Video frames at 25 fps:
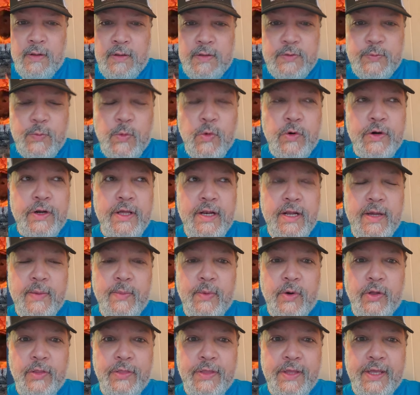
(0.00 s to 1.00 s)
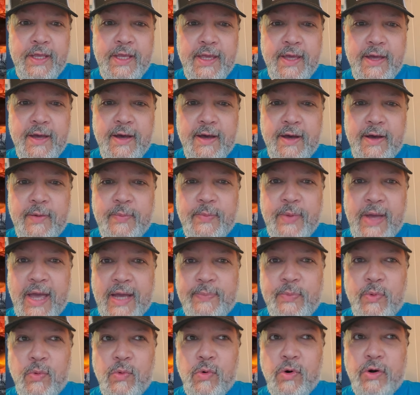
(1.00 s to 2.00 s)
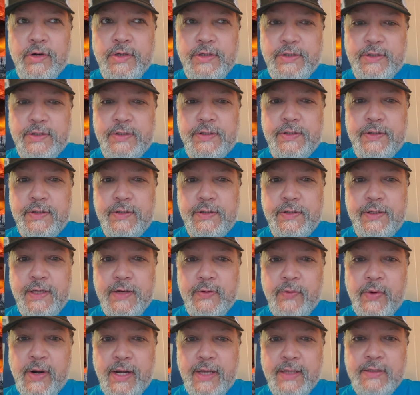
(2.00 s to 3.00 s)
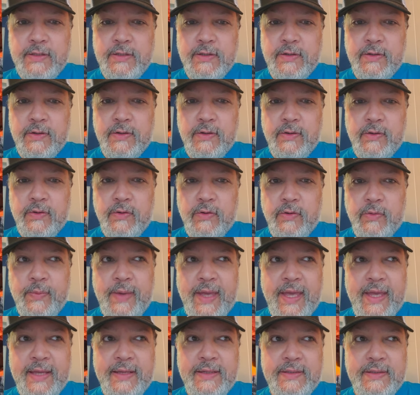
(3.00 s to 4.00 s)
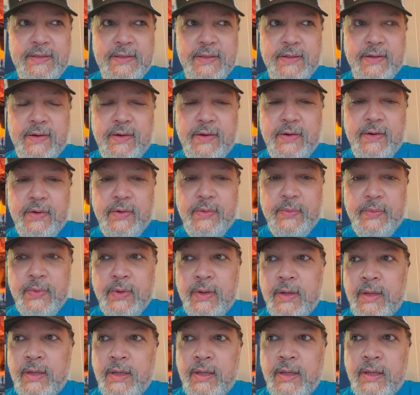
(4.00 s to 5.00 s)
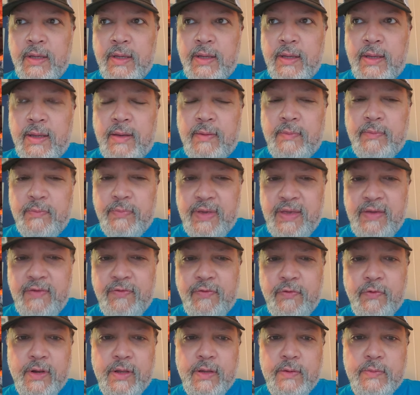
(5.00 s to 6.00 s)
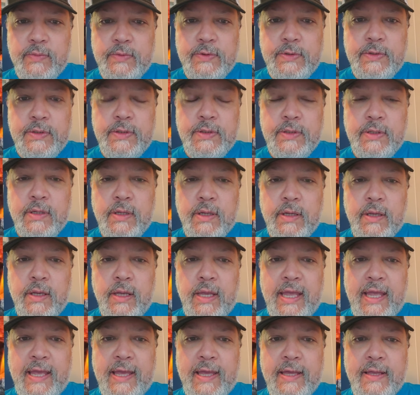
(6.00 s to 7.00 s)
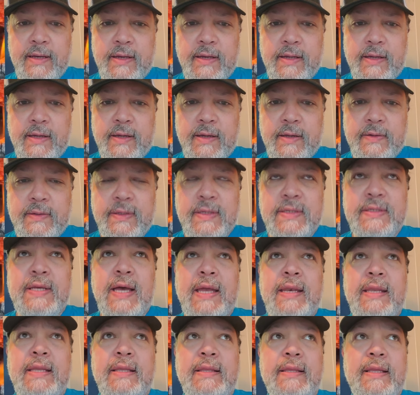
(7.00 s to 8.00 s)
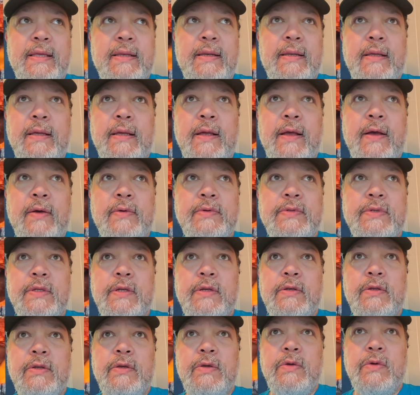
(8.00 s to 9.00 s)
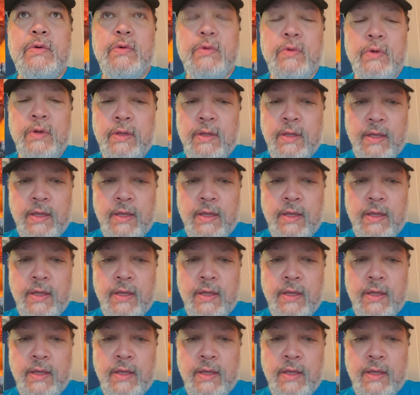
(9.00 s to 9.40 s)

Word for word: This morning I'm on the back porch getting ready to make some beef ribs, and decided that I was going to do